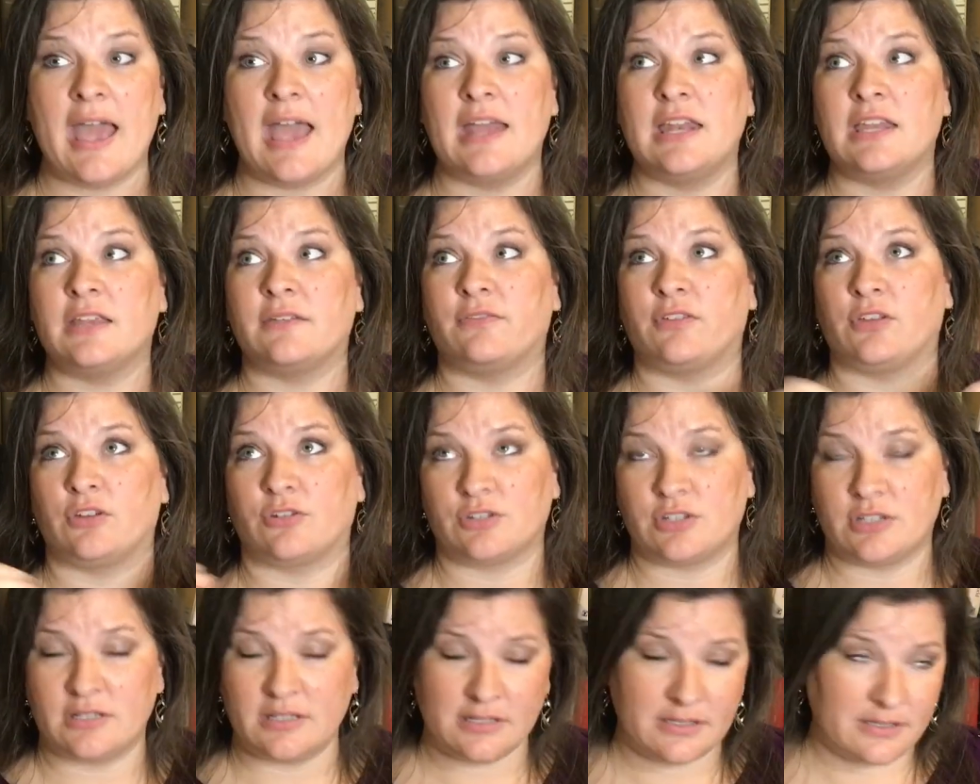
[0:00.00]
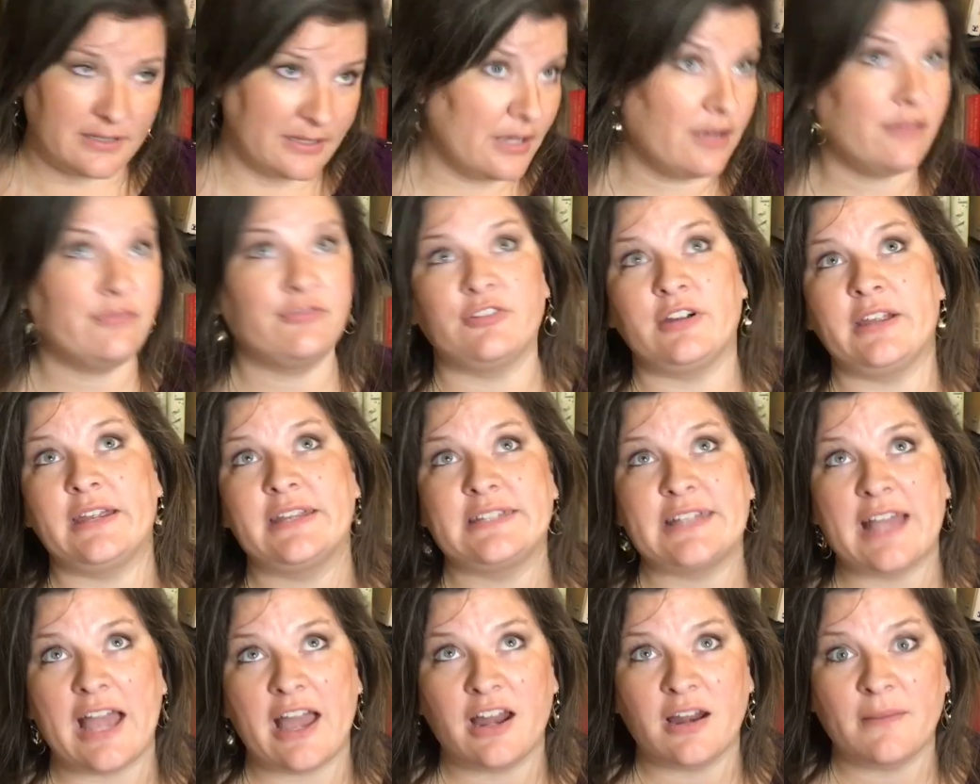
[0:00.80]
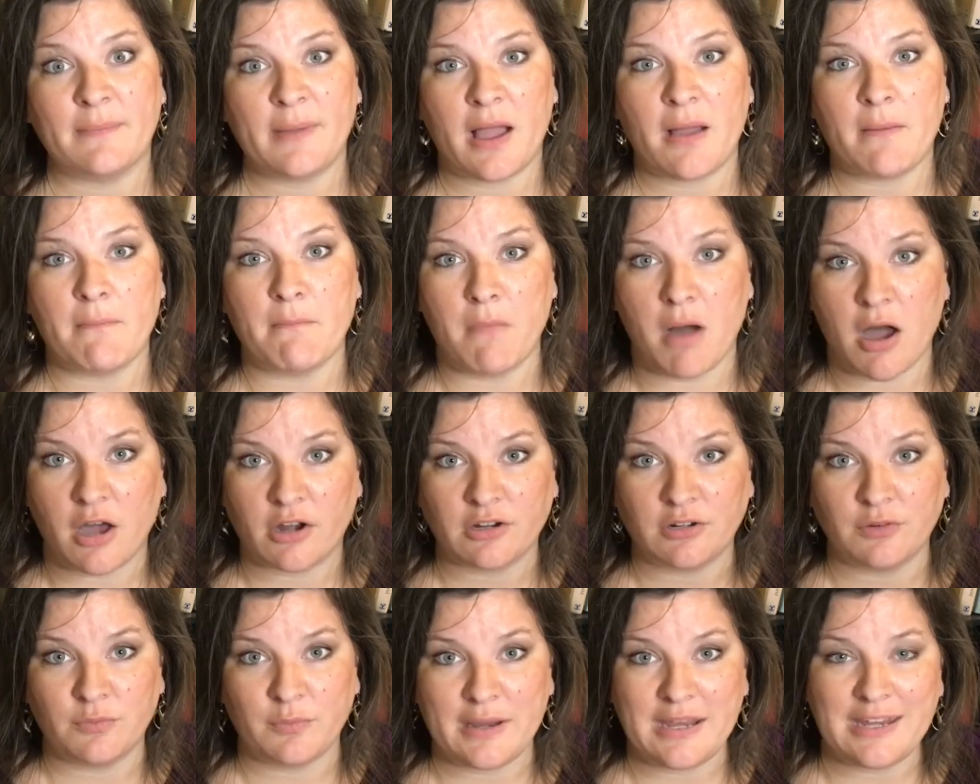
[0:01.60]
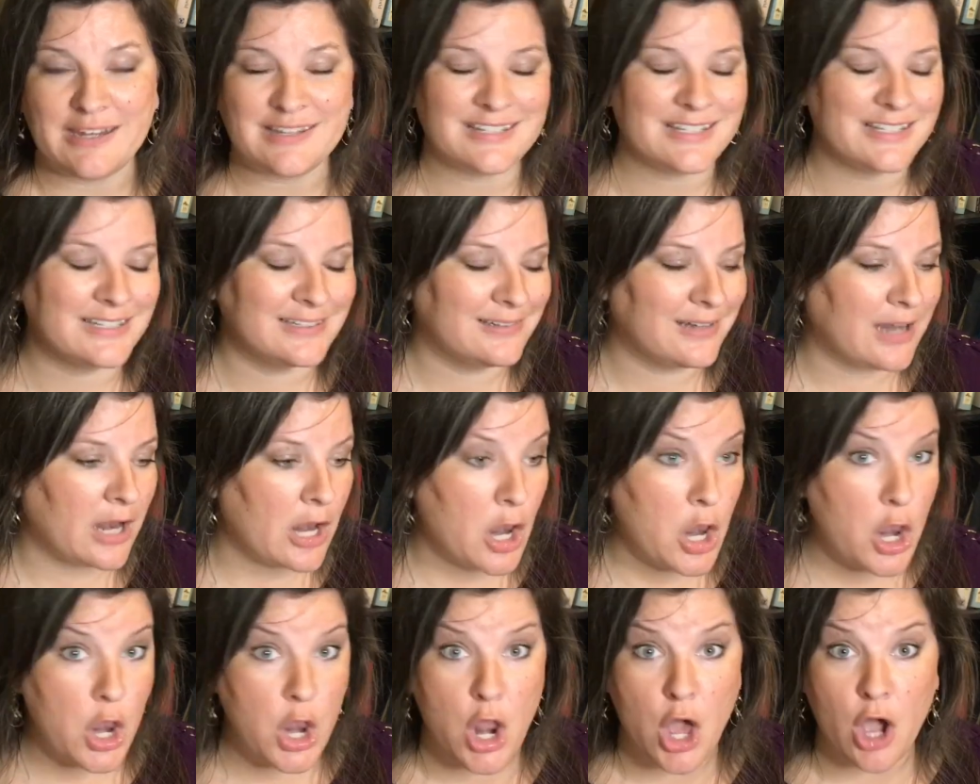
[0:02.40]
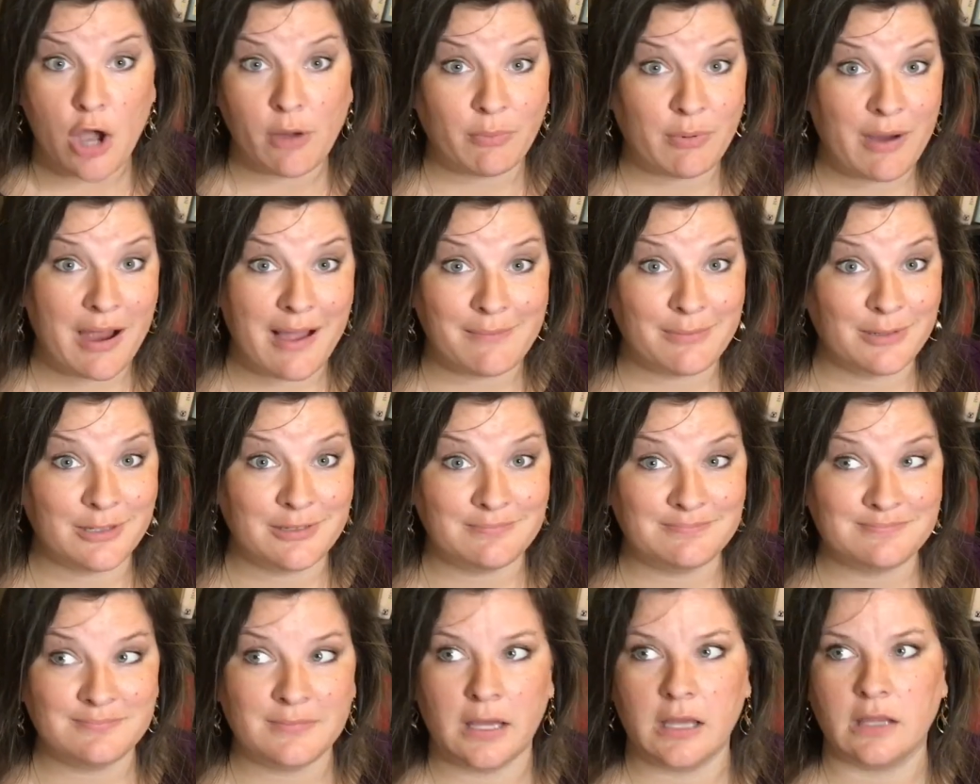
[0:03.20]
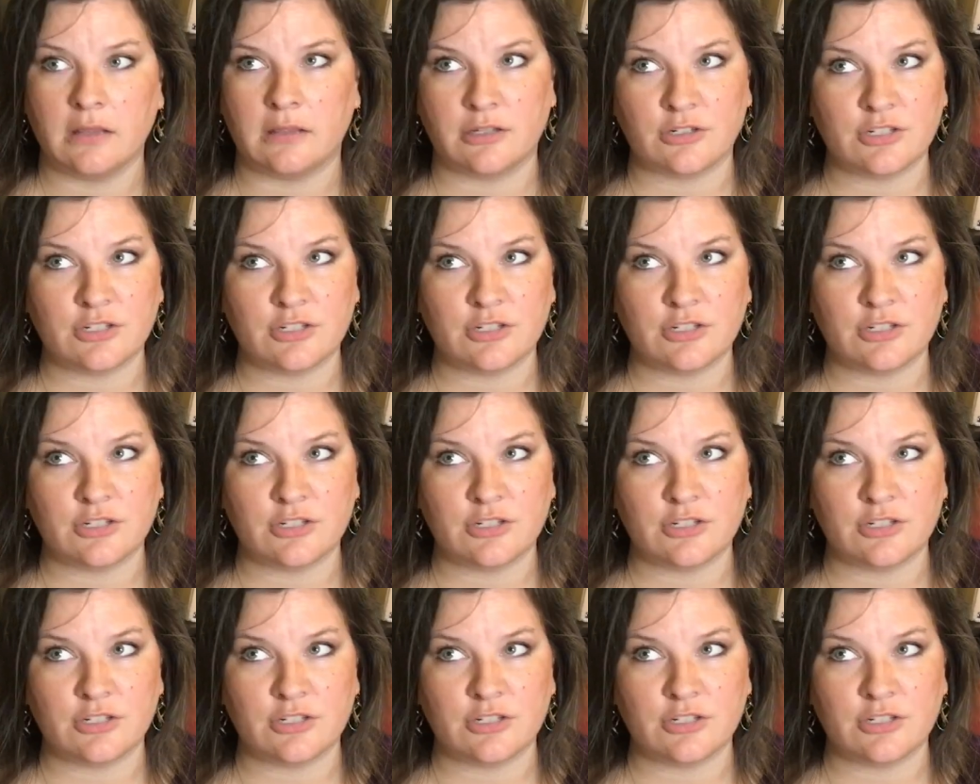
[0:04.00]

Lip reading: And if you're still freaked out about modern wheat, no problem.